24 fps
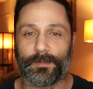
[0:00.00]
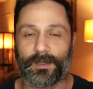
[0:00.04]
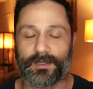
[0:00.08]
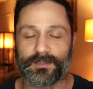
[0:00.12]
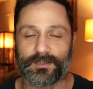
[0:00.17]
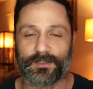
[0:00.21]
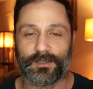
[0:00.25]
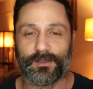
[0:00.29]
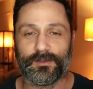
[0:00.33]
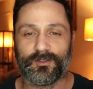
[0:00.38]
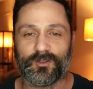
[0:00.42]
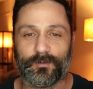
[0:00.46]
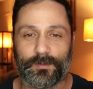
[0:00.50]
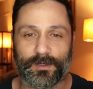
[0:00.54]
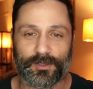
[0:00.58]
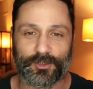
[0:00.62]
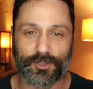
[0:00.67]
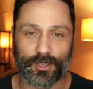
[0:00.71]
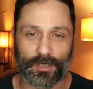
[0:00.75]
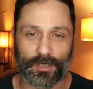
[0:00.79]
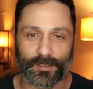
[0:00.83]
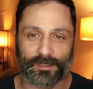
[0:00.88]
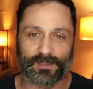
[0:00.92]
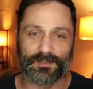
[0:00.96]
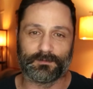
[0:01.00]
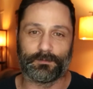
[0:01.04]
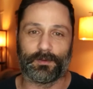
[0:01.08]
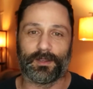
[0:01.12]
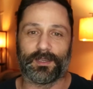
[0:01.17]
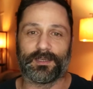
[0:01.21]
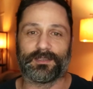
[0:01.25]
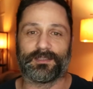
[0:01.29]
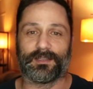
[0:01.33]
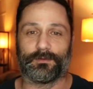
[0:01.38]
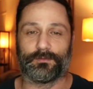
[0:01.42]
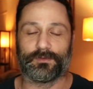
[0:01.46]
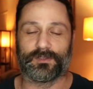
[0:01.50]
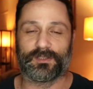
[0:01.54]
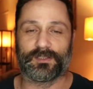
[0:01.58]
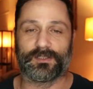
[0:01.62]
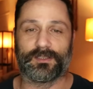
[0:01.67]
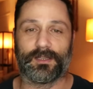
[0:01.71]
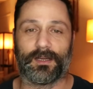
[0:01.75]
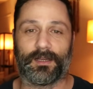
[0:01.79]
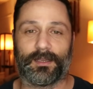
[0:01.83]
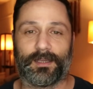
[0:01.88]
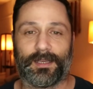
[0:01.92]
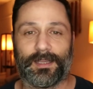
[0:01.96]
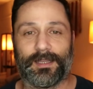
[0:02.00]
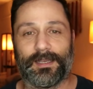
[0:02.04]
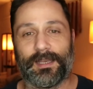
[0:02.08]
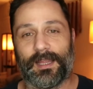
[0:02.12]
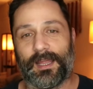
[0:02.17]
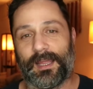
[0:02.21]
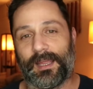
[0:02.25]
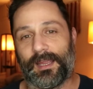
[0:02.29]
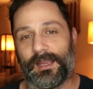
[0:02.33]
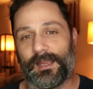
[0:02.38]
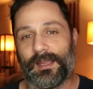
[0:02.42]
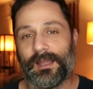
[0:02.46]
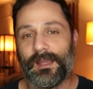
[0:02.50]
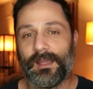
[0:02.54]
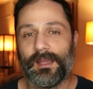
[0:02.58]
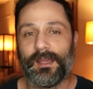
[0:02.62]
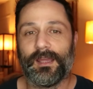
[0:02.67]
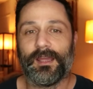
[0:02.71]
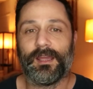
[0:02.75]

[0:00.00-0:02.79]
because it used to be a Chinese base that was stuck in a